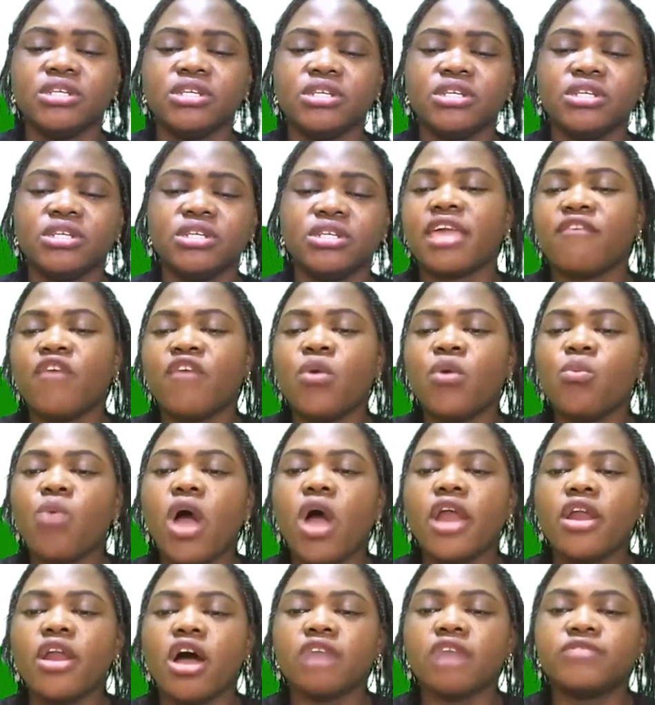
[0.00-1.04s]
we're given
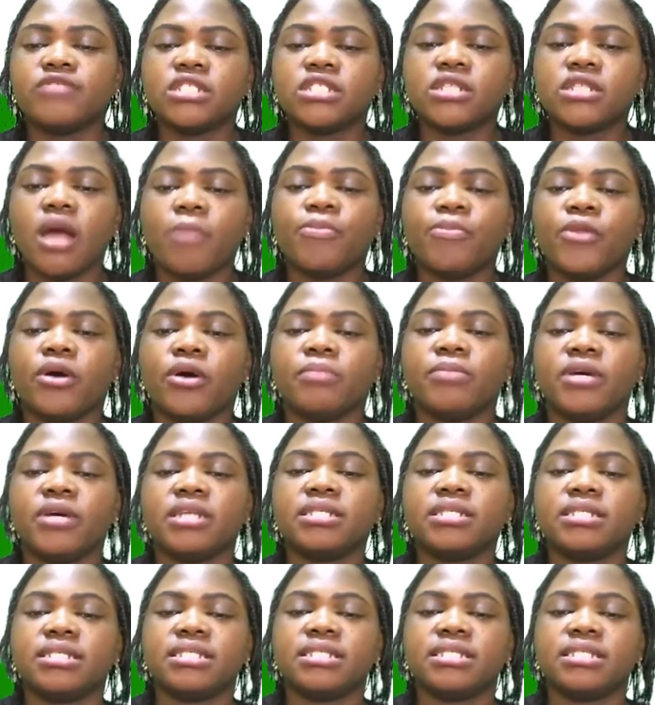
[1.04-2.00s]
one of the top numbers.